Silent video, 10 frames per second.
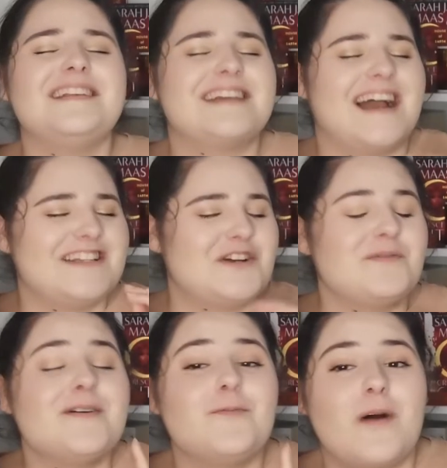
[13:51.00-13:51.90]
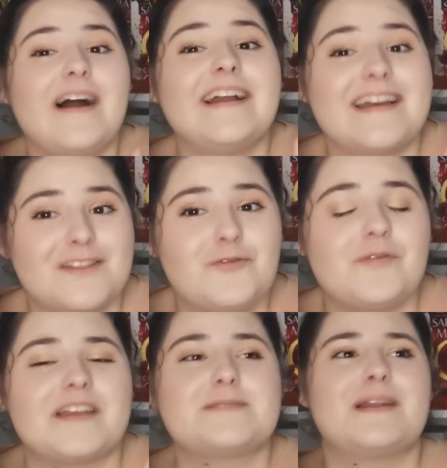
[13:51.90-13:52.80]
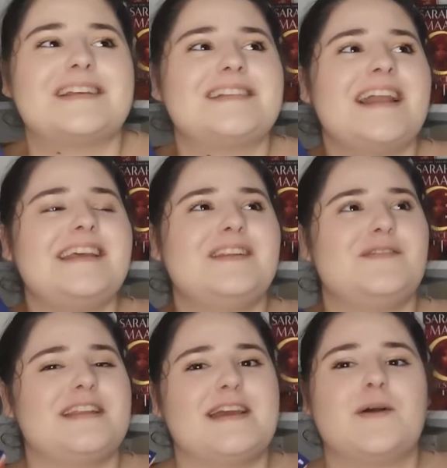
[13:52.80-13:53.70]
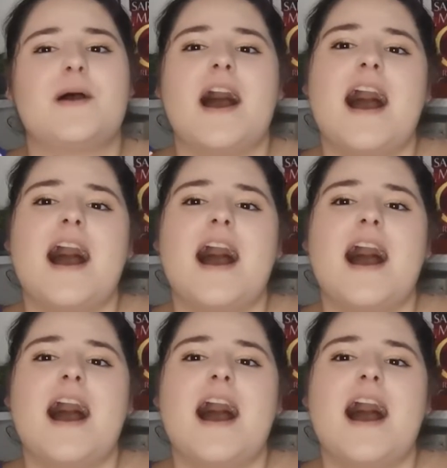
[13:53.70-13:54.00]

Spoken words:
this, I don't know why I thought this, but I said it in a video.